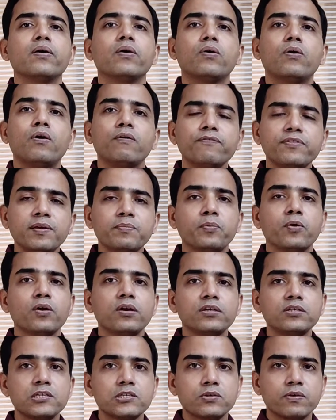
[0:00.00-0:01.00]
of the
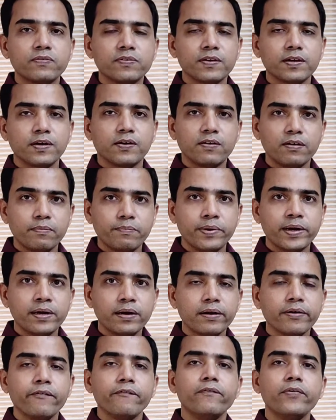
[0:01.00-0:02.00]
policies of the
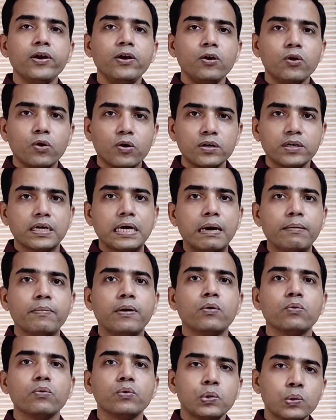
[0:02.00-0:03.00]
government will not
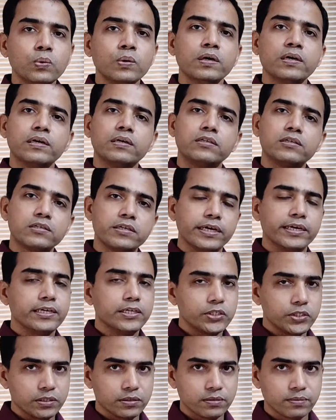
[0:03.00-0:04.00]
amount to
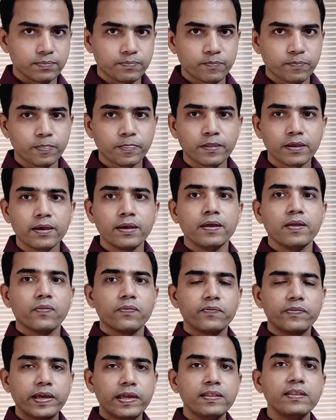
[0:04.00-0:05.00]
sedition.
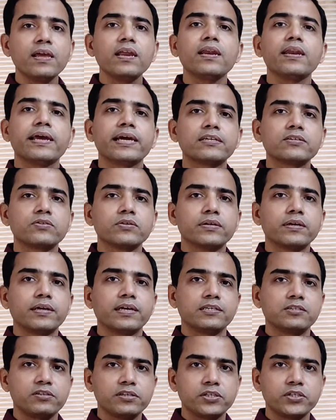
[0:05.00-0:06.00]
Then the next
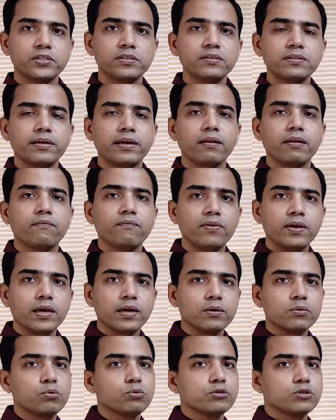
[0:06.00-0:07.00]
restriction that we
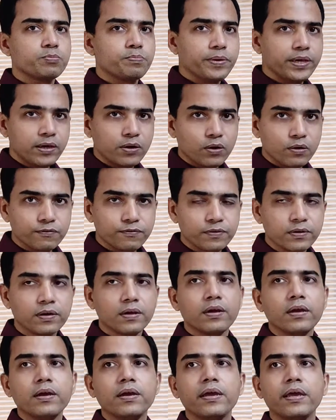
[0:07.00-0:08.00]
are to speak of
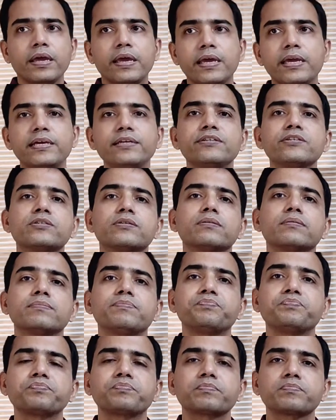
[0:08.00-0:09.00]
is
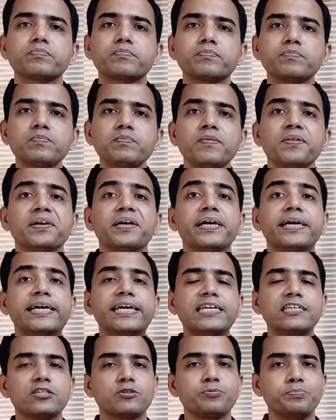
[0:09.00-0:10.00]

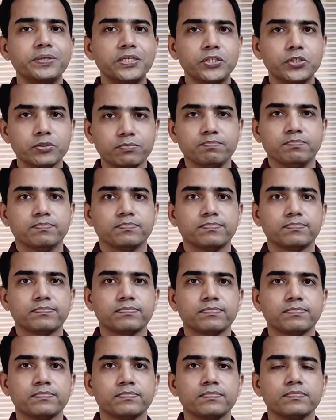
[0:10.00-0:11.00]
hate speech.
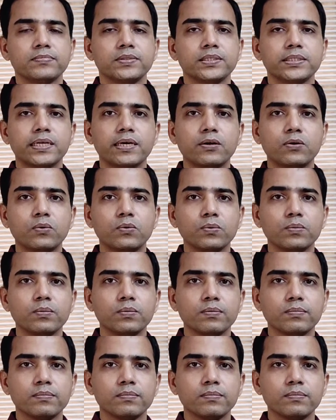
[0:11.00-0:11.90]
Now,